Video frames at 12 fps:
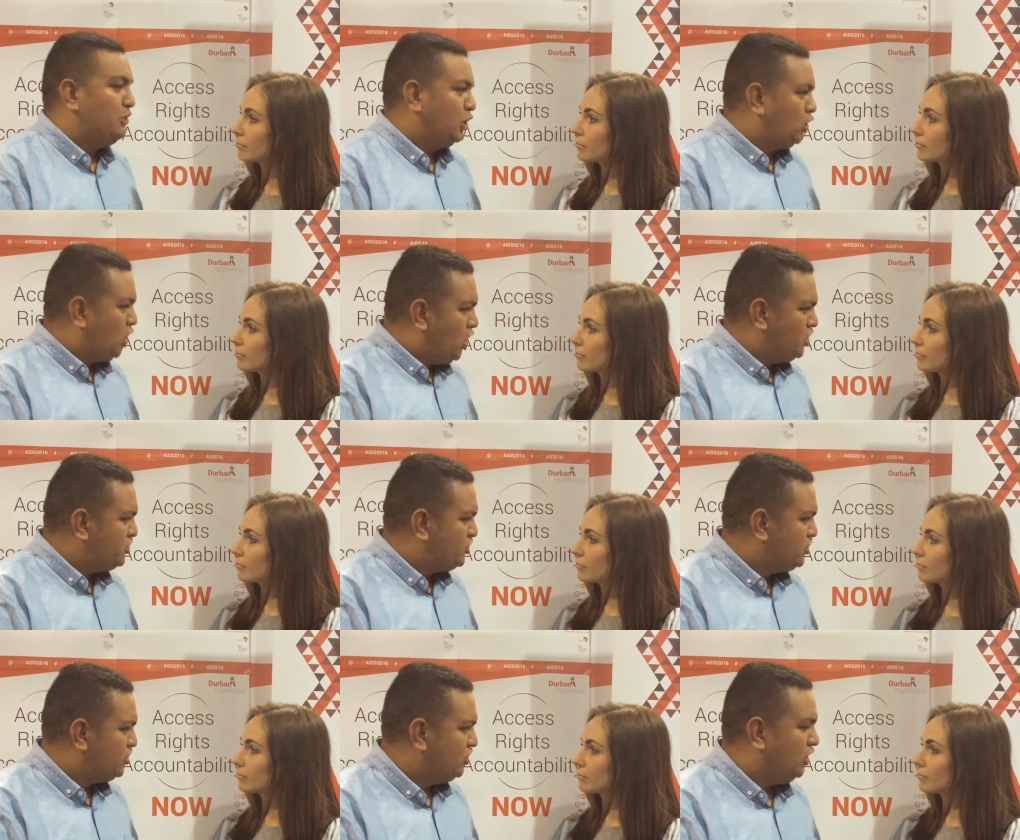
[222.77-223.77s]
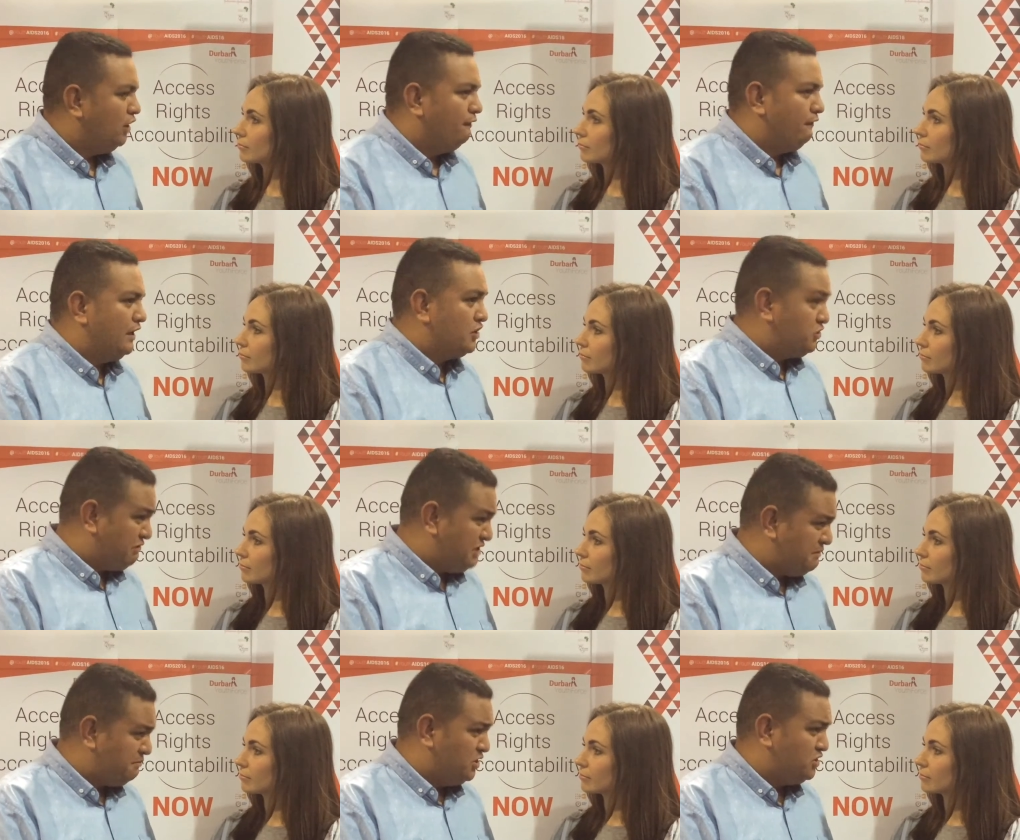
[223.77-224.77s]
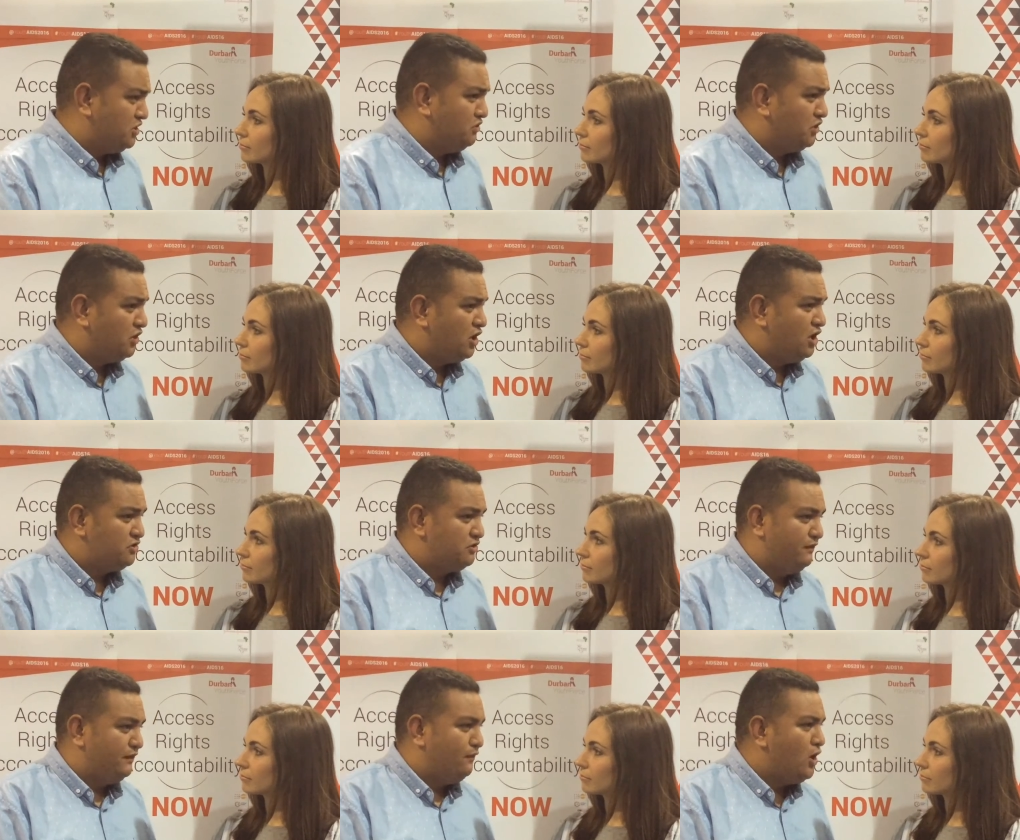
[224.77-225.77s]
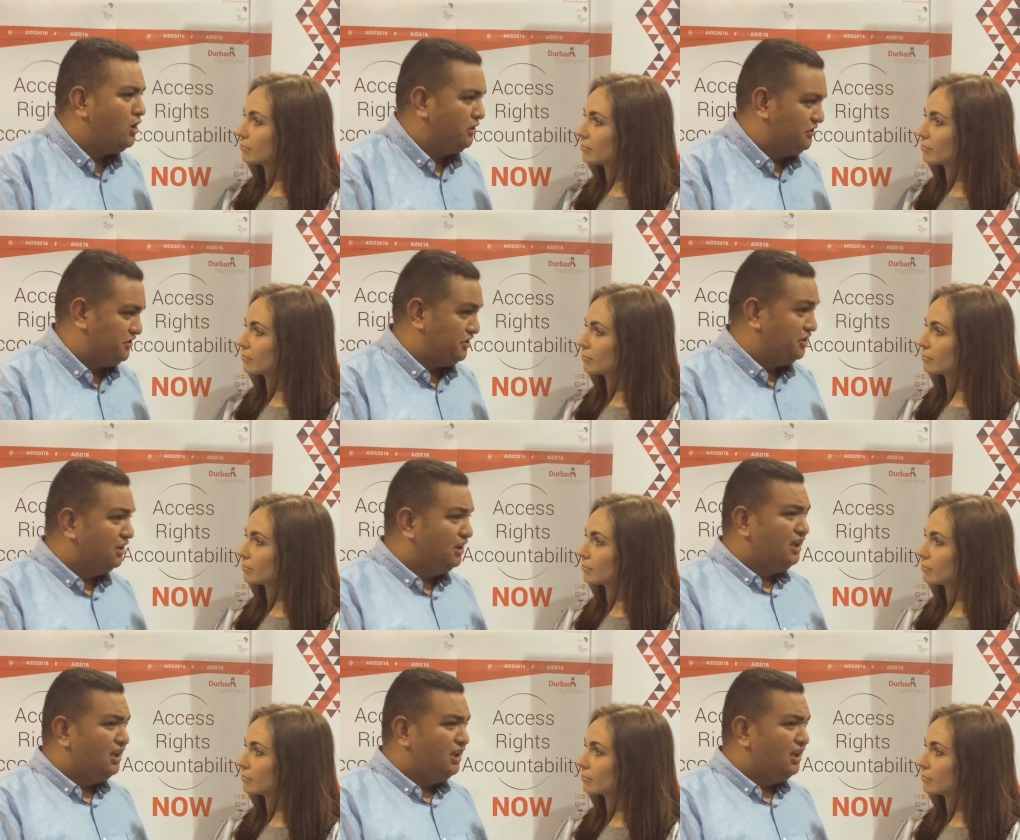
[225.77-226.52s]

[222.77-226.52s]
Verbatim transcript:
Speaker 1: the cost of uh, treatment and the cost of advocacy,